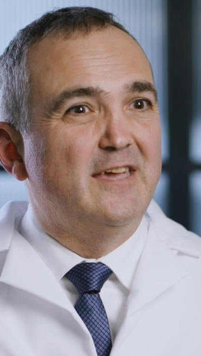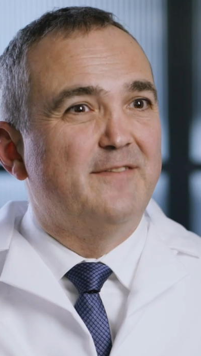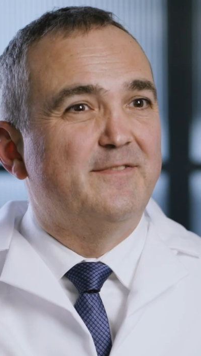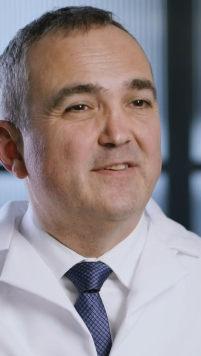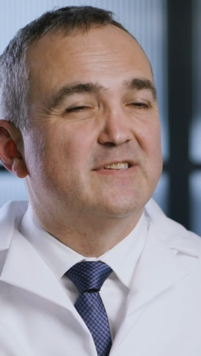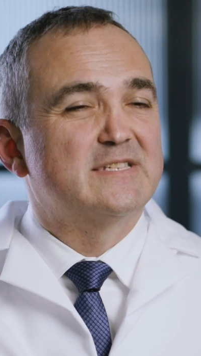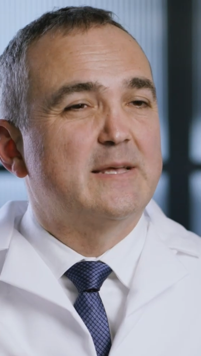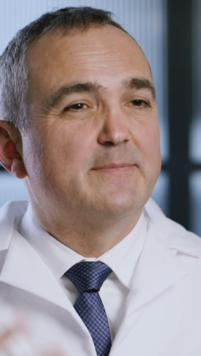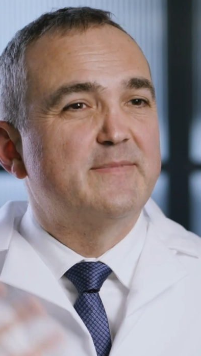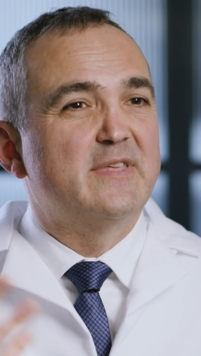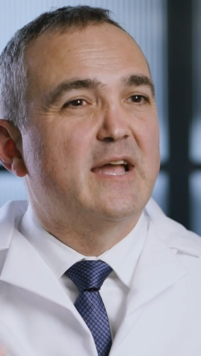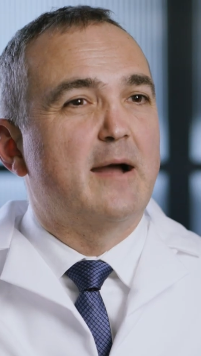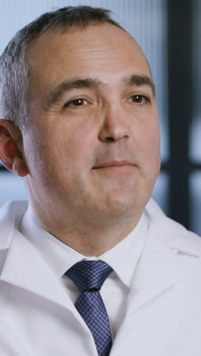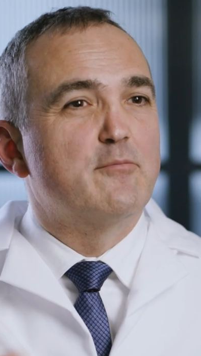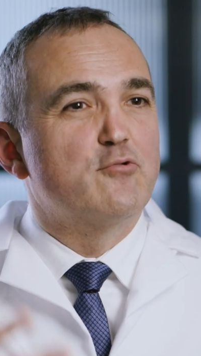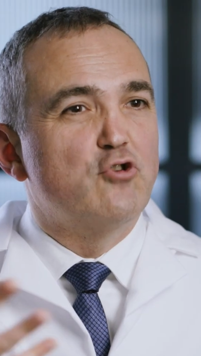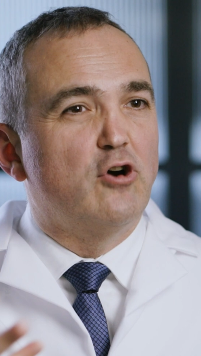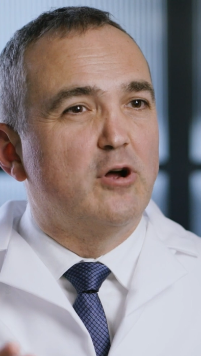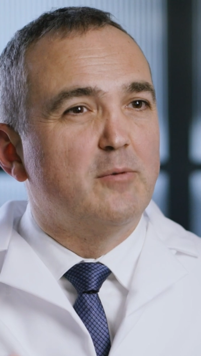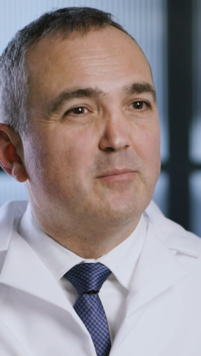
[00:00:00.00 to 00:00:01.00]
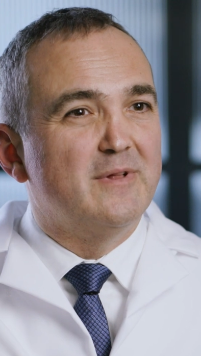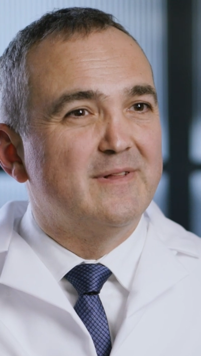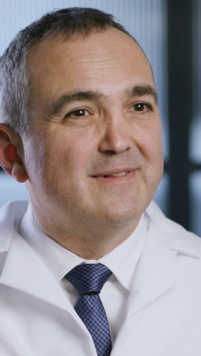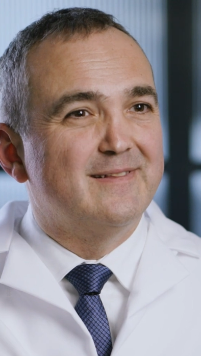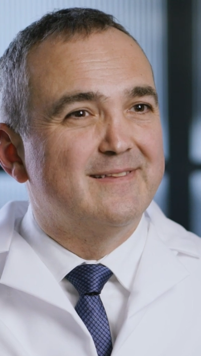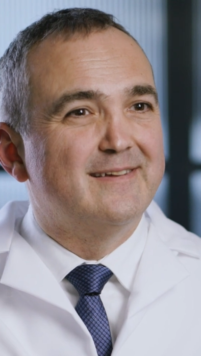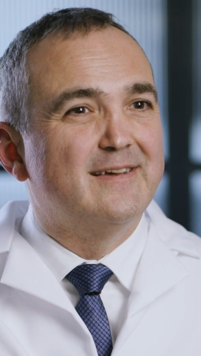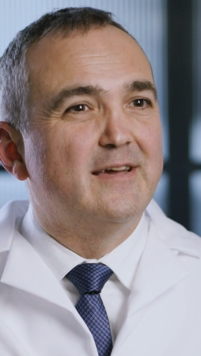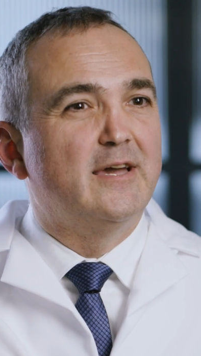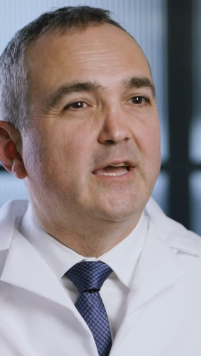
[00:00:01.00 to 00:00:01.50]
if it's something abnormal,
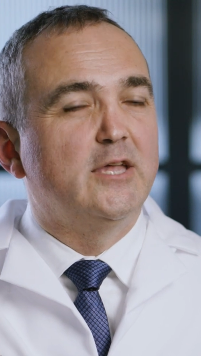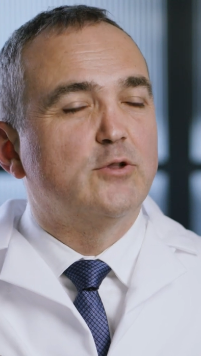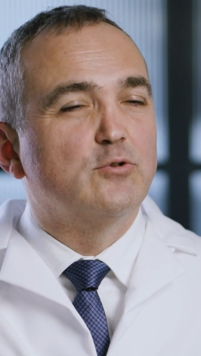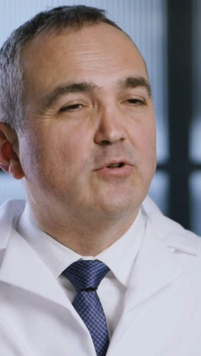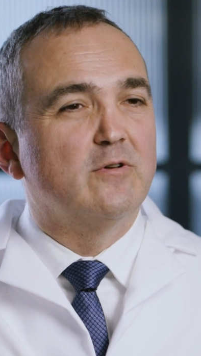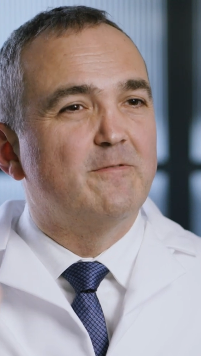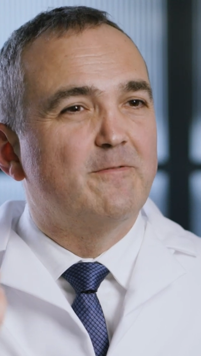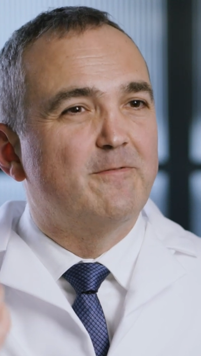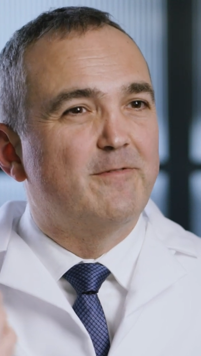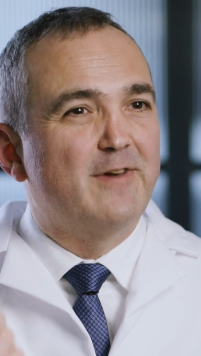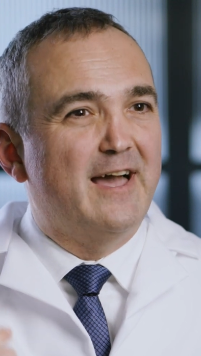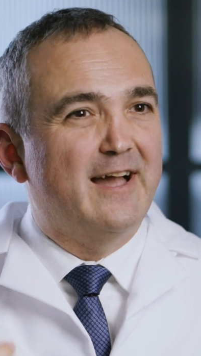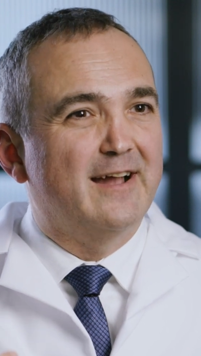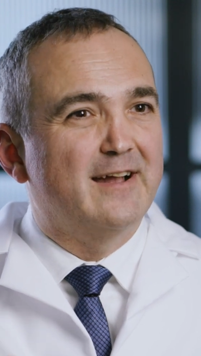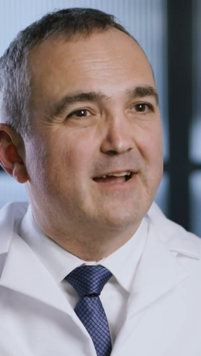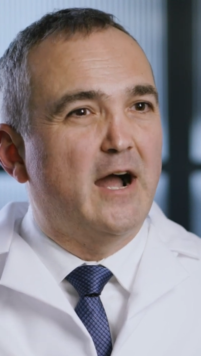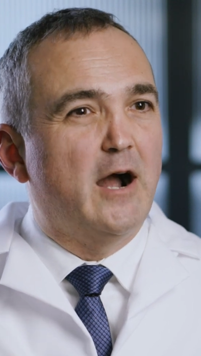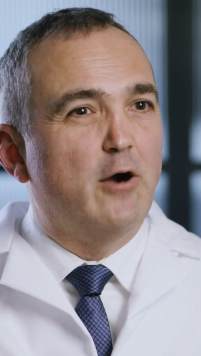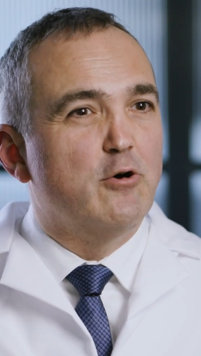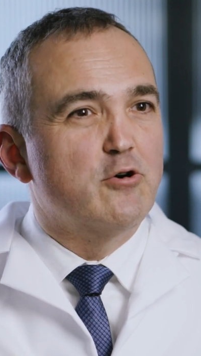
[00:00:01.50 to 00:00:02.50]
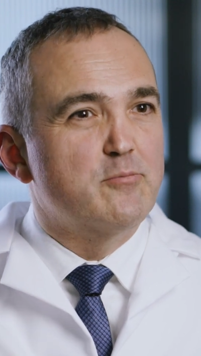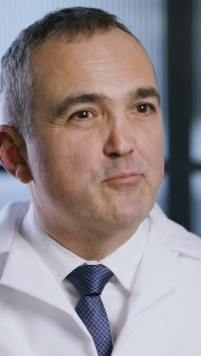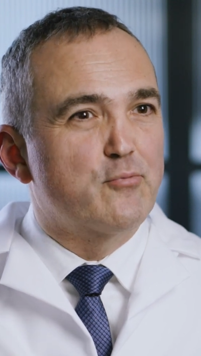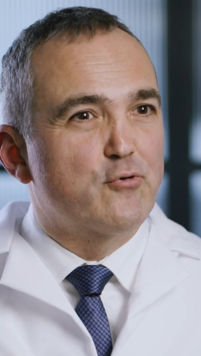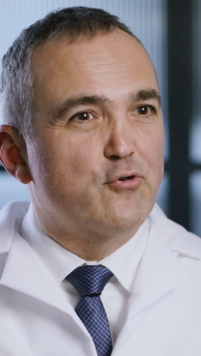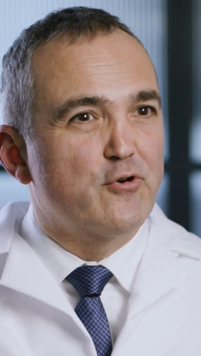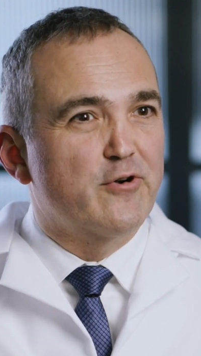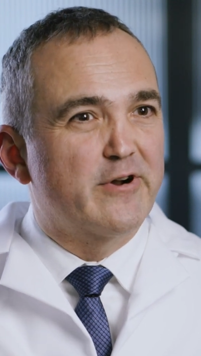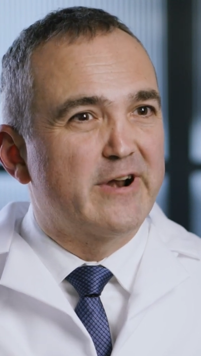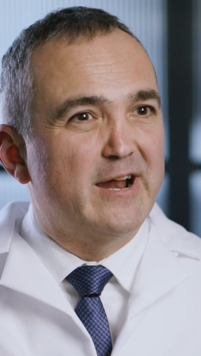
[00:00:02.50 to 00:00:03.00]
it will flag our
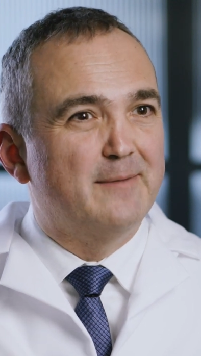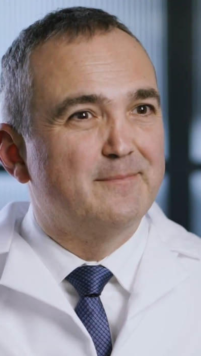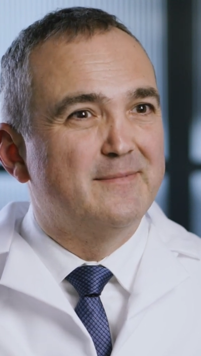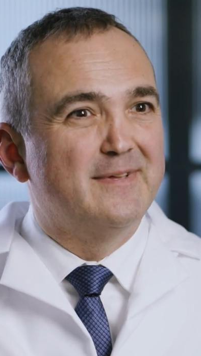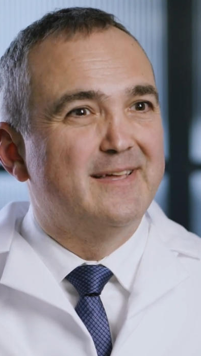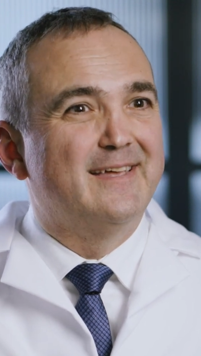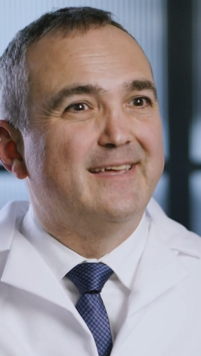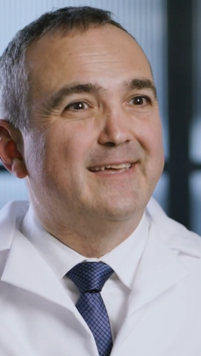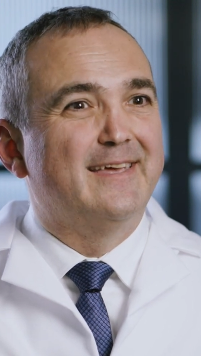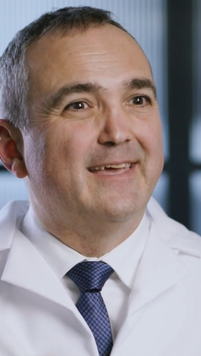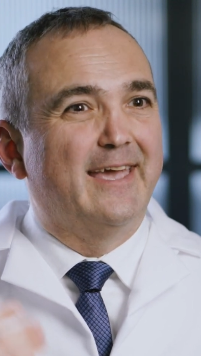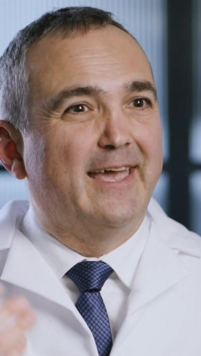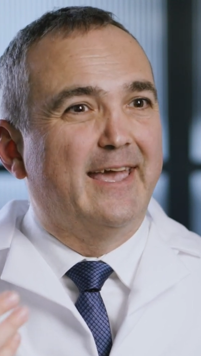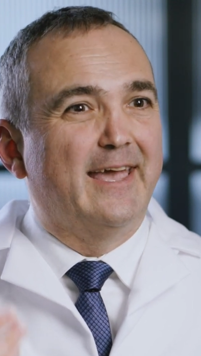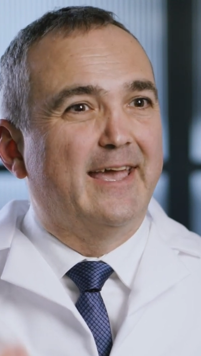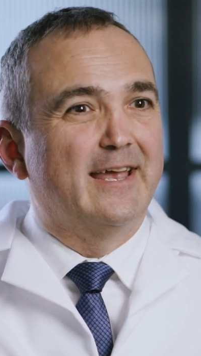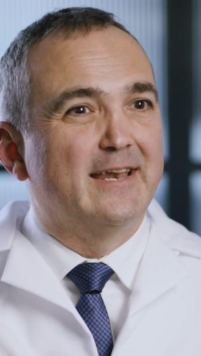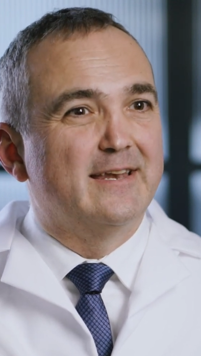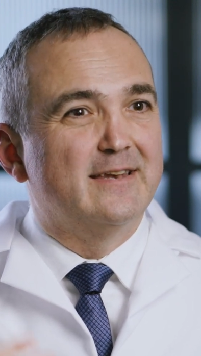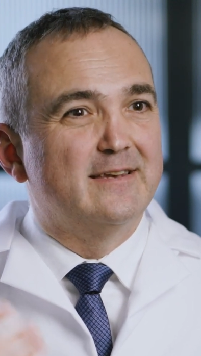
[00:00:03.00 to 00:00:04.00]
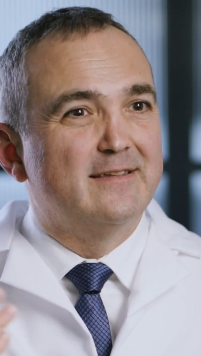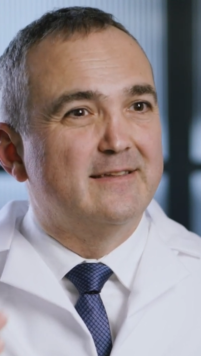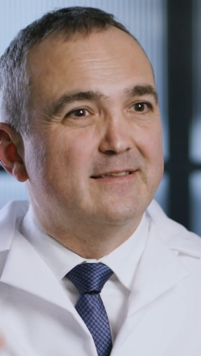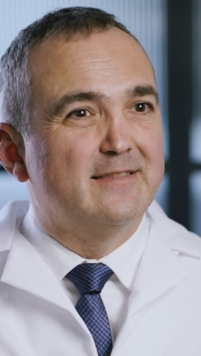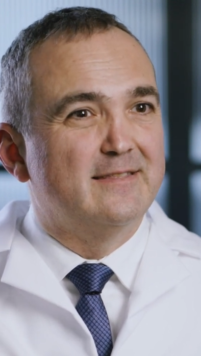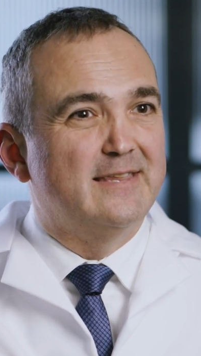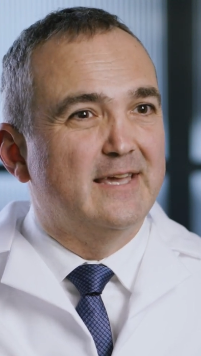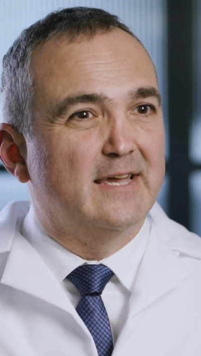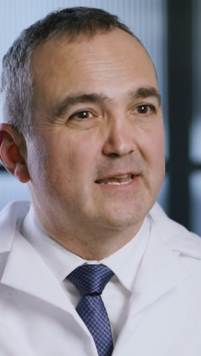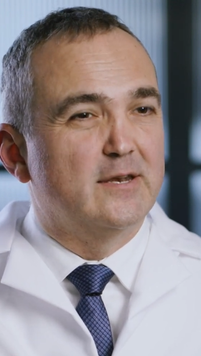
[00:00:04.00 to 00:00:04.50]
program, and
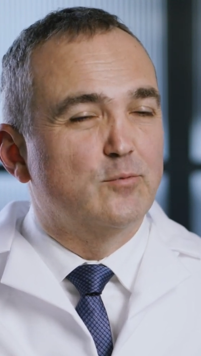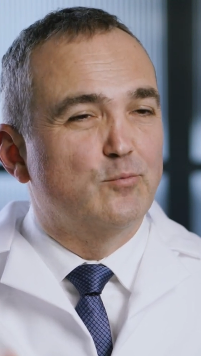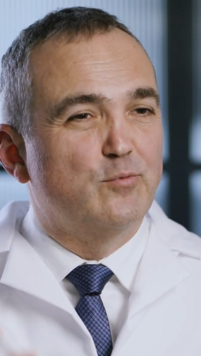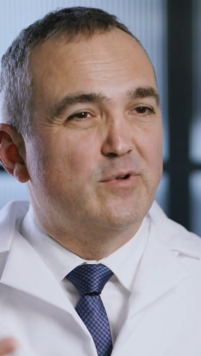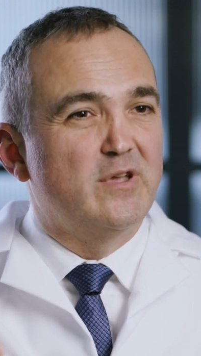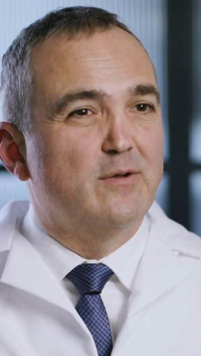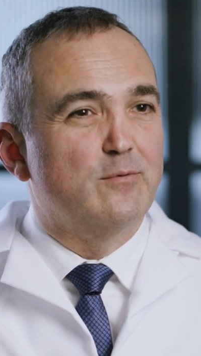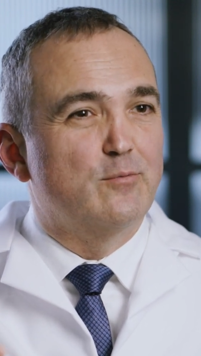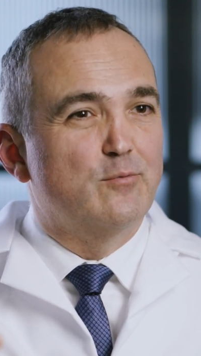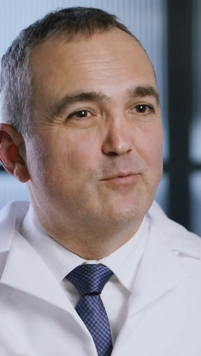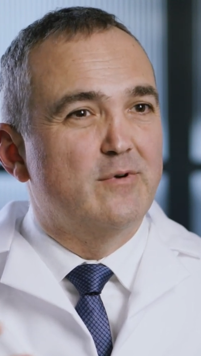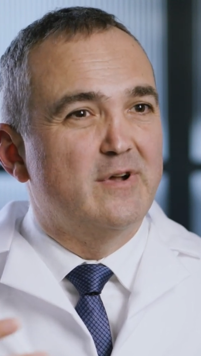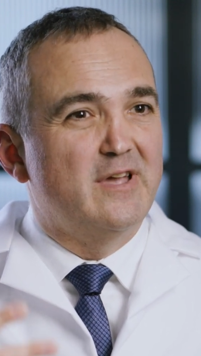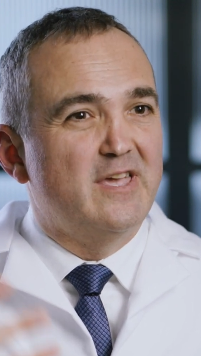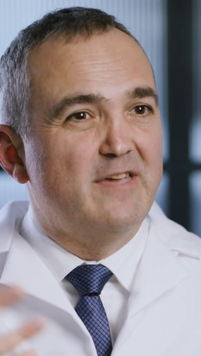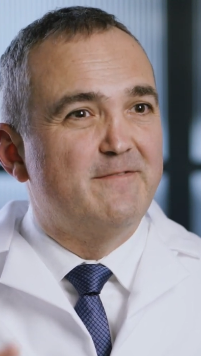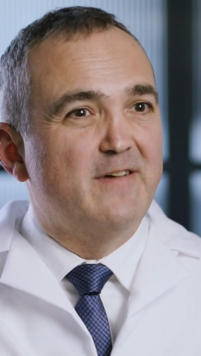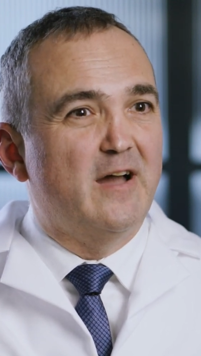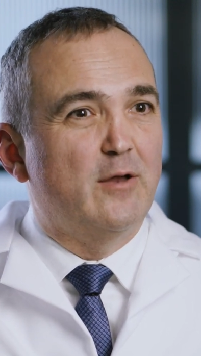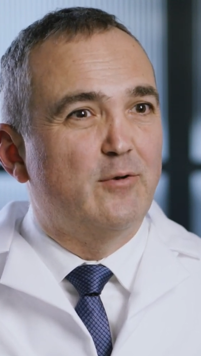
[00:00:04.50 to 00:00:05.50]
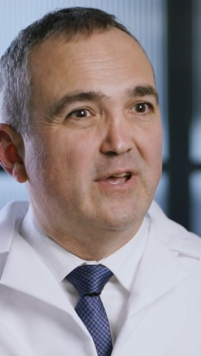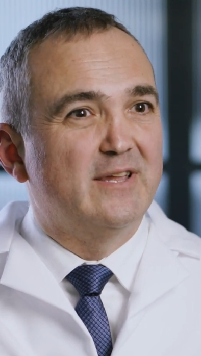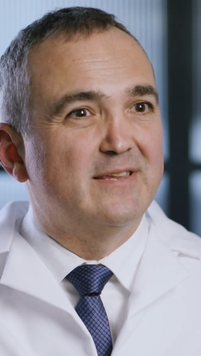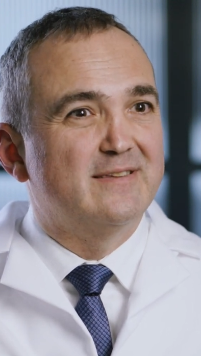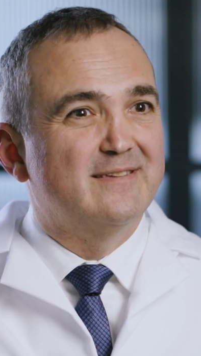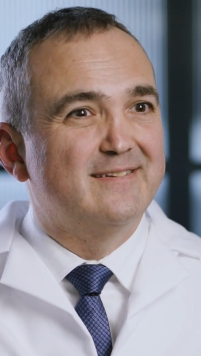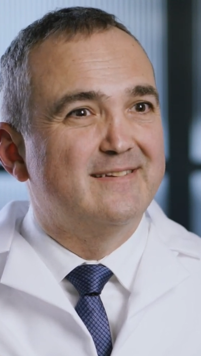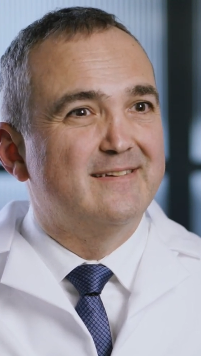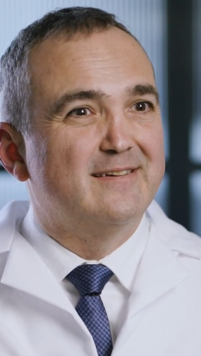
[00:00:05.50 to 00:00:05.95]
then we evaluate